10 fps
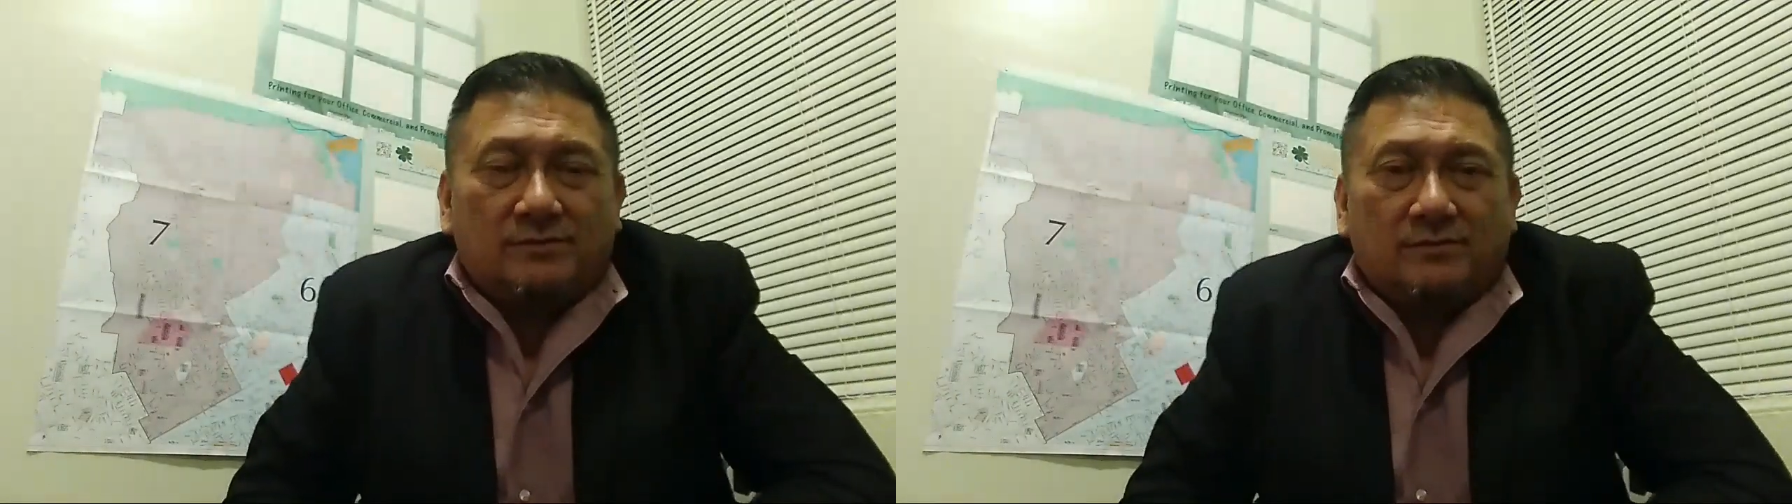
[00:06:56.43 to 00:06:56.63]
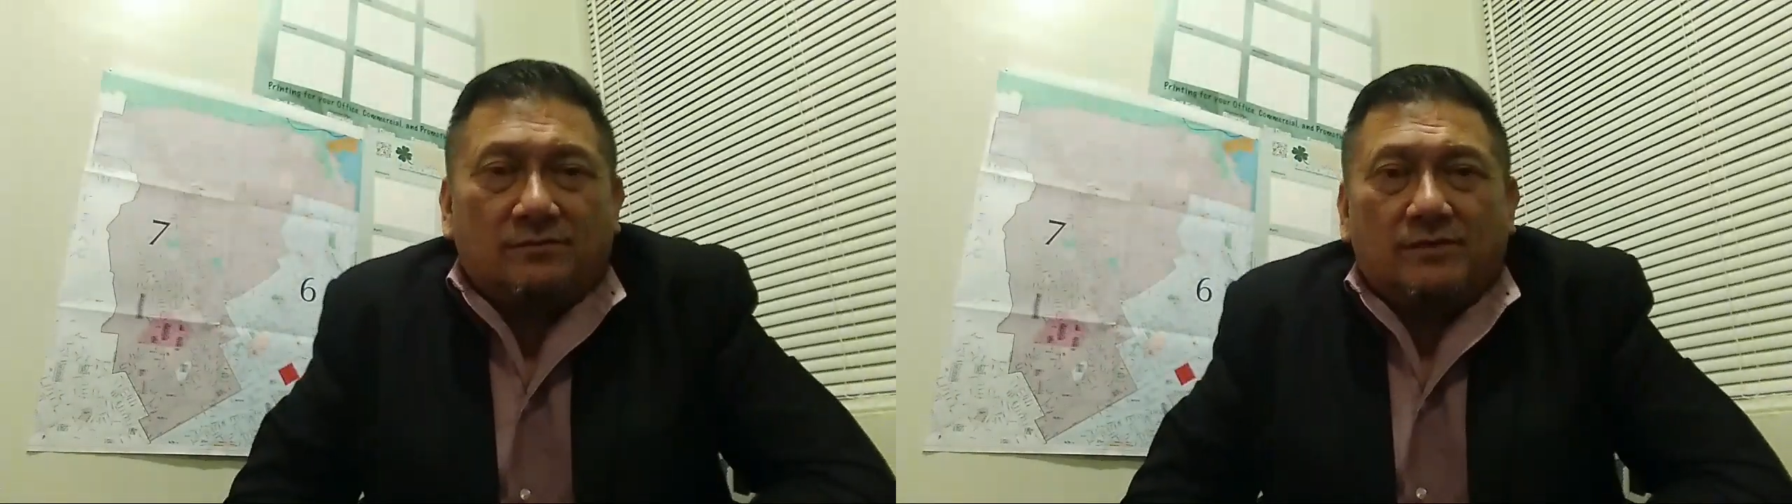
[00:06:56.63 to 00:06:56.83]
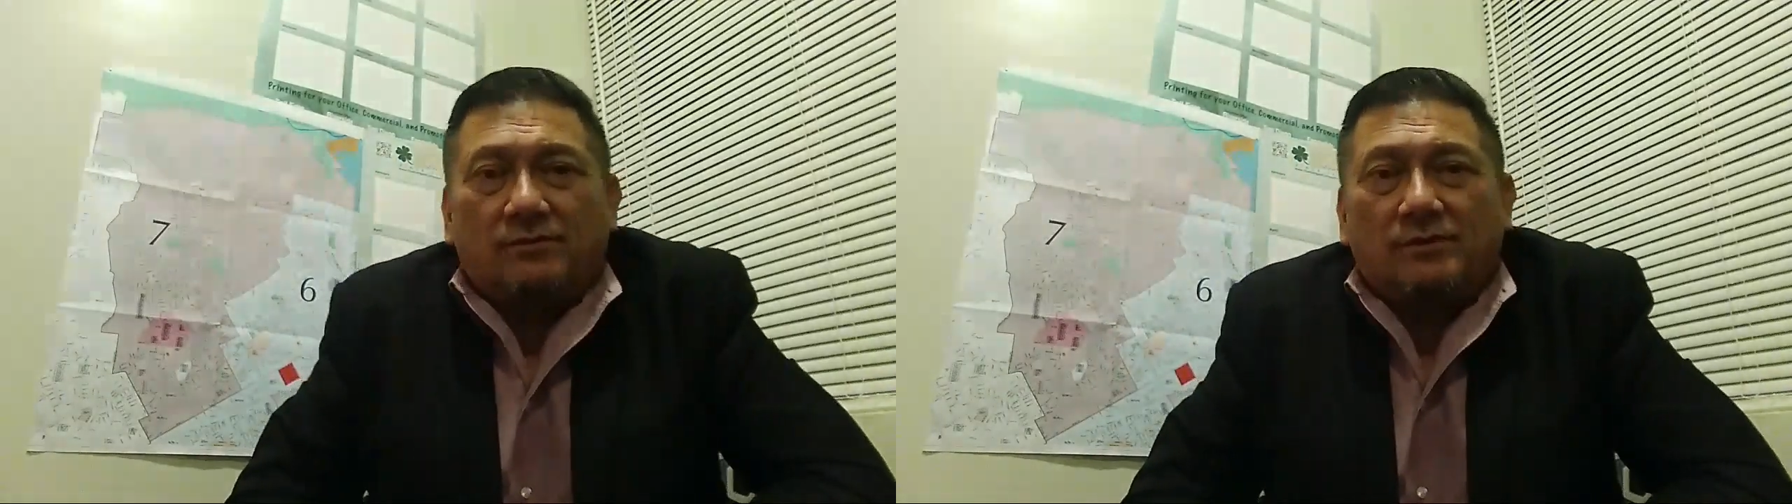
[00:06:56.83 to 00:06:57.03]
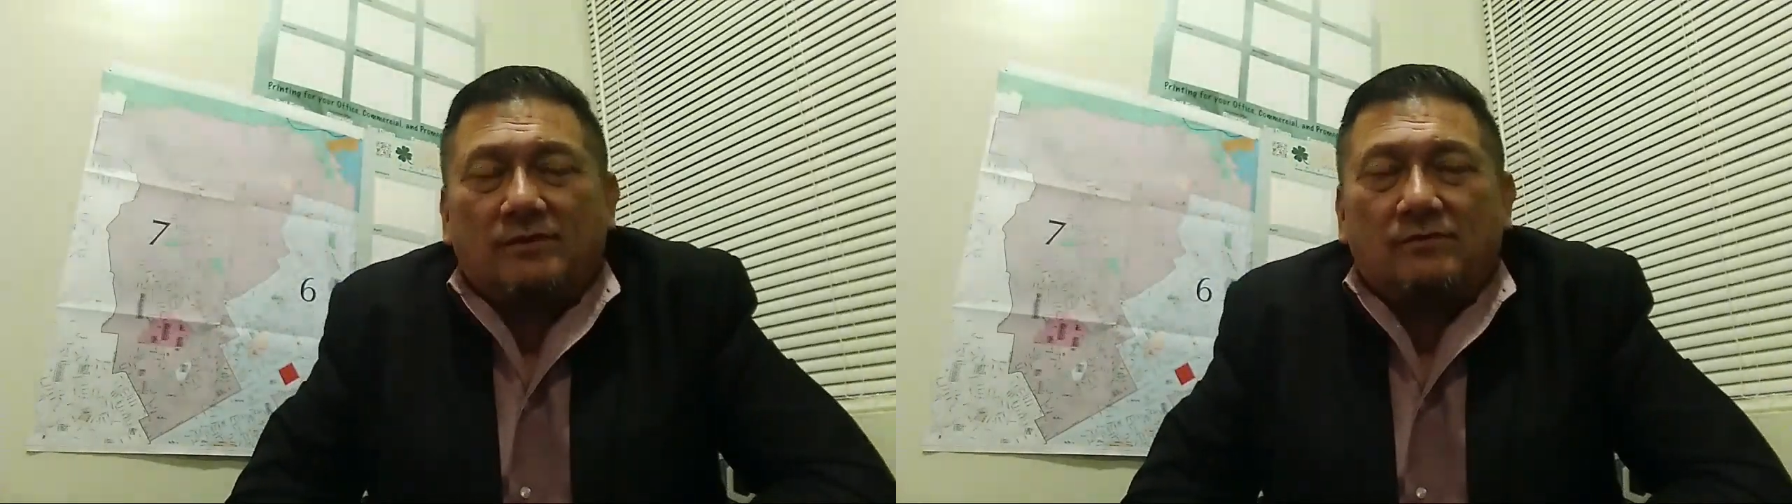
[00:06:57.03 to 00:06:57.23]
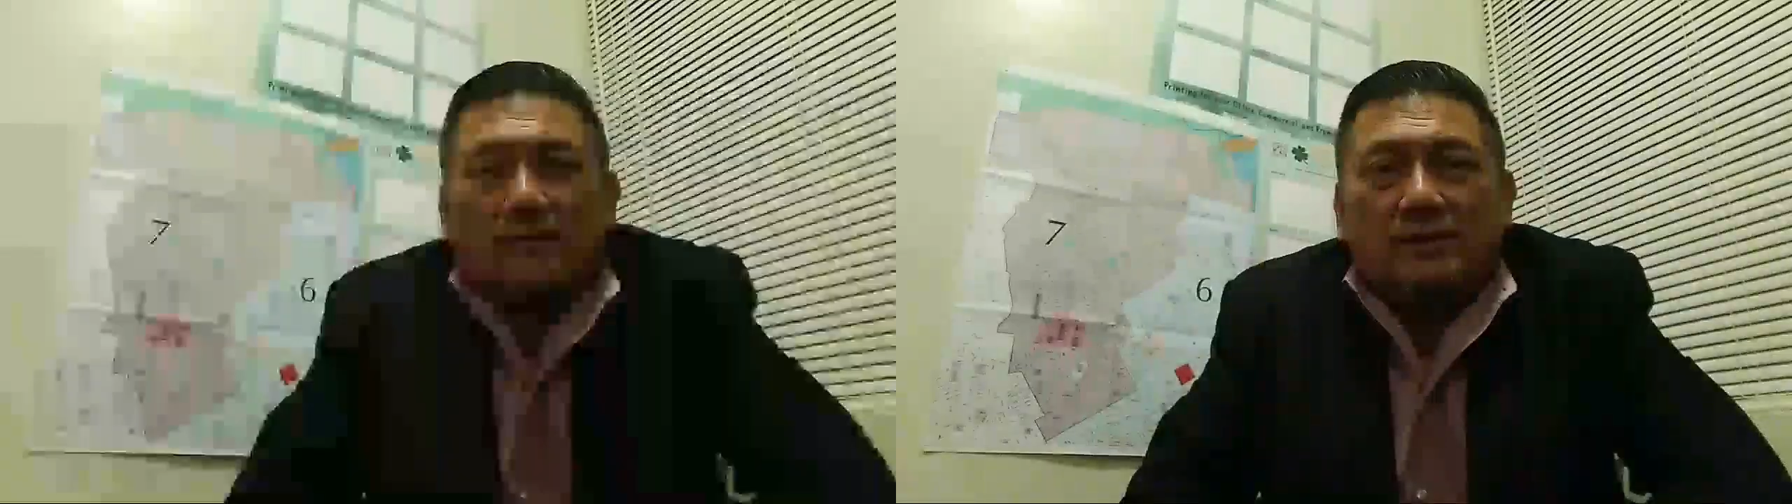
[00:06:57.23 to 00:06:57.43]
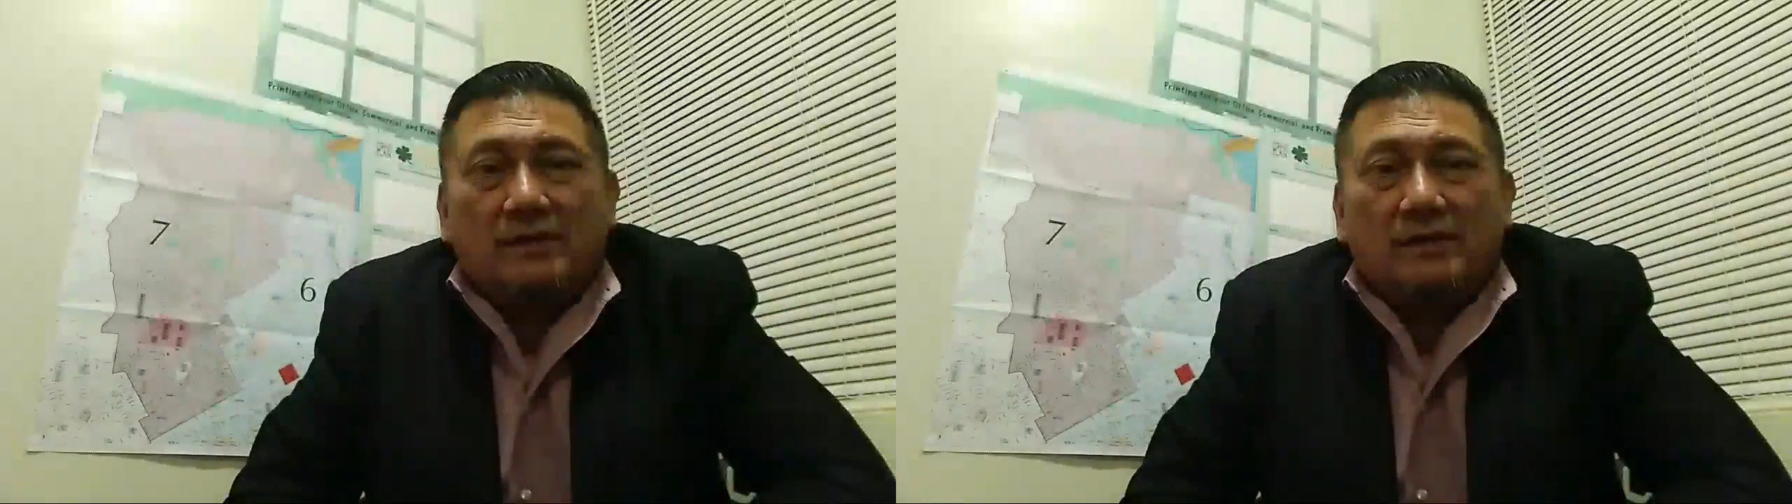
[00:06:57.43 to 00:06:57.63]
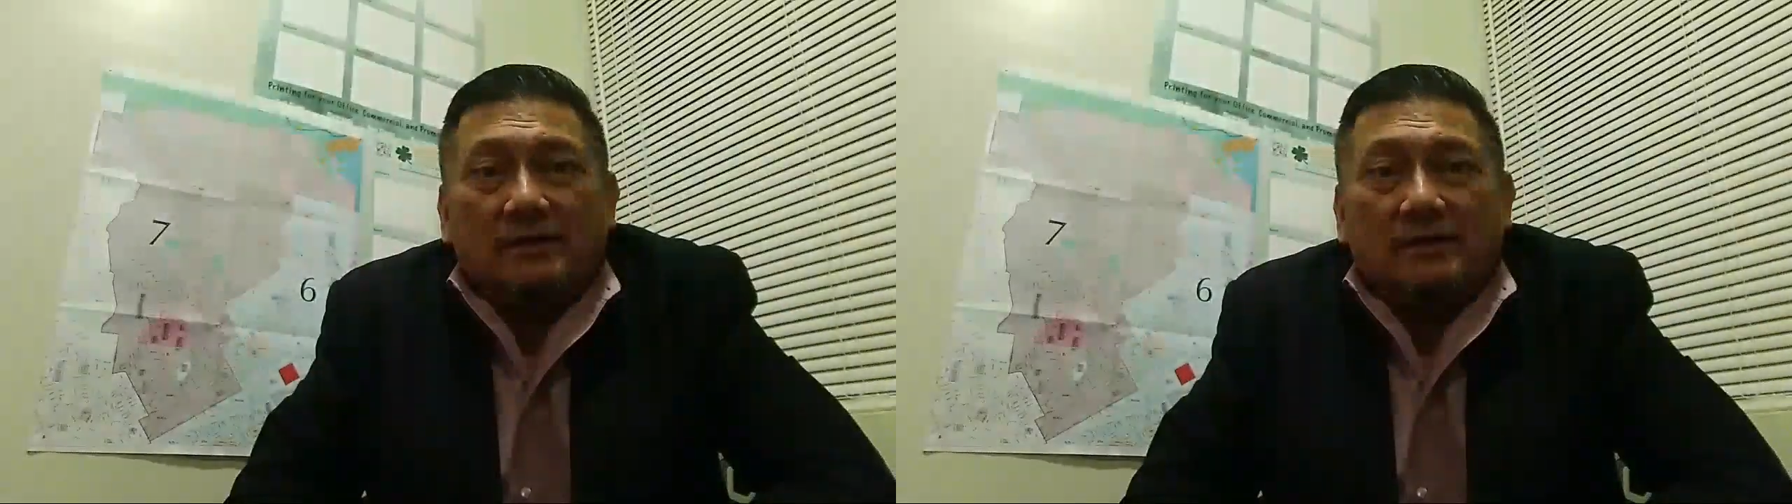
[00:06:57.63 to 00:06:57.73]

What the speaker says: of the federal government